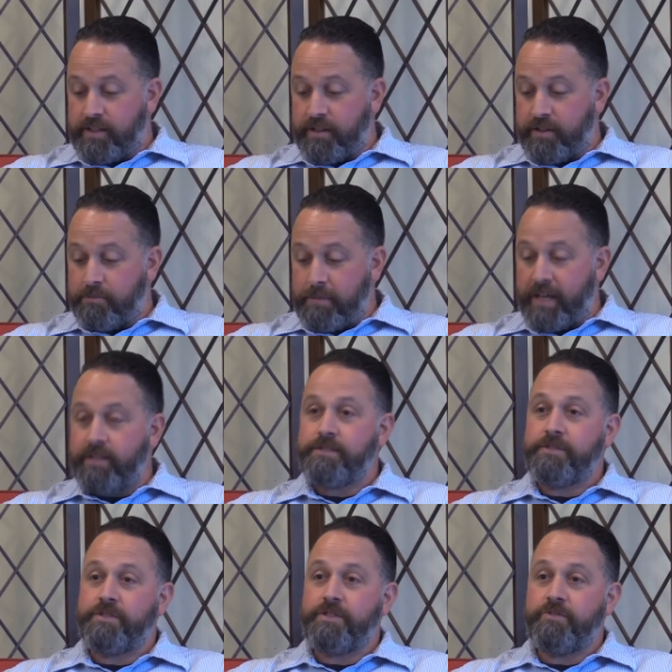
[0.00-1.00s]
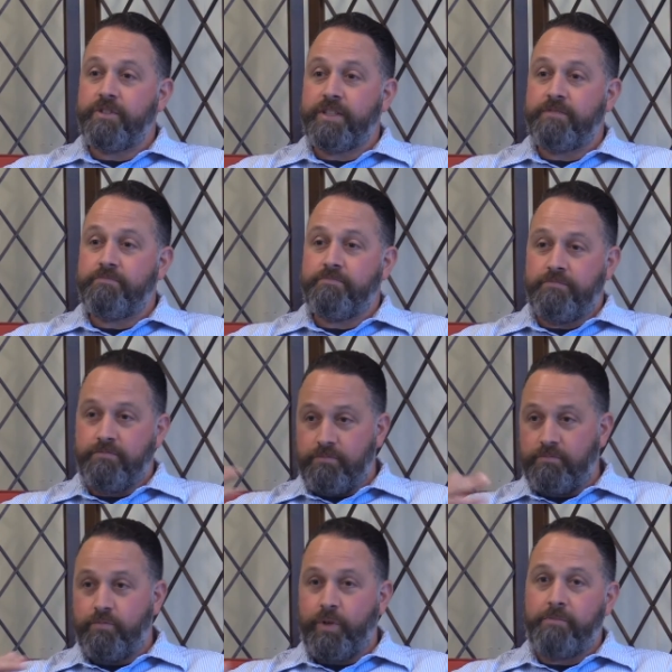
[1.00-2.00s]
getting her master's degree
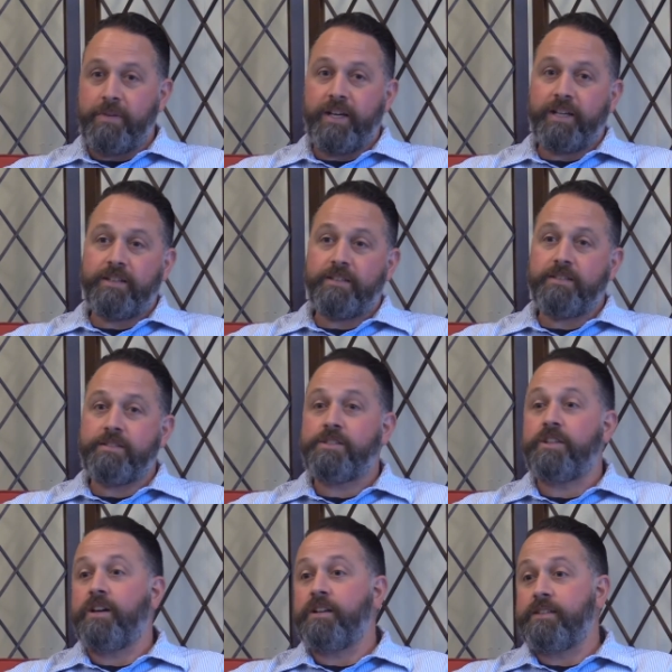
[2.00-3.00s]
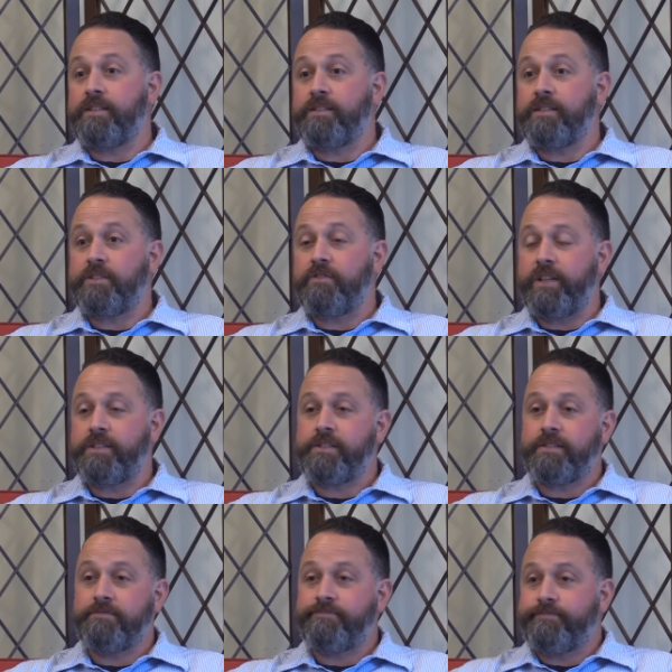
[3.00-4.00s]
way back, and she got it in
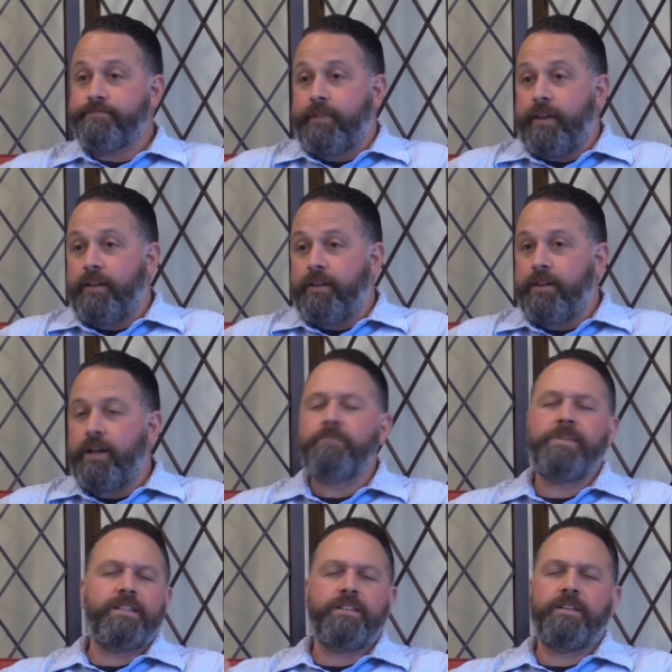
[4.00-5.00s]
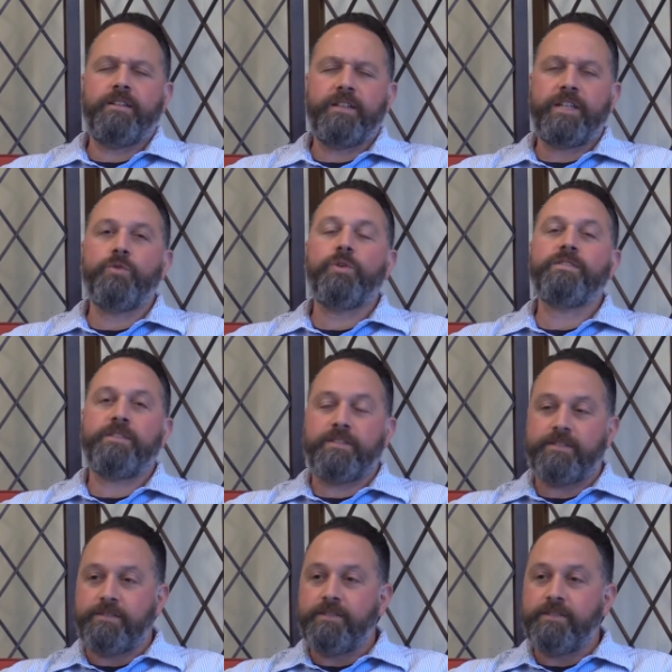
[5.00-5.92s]
alliteration. In linguistics.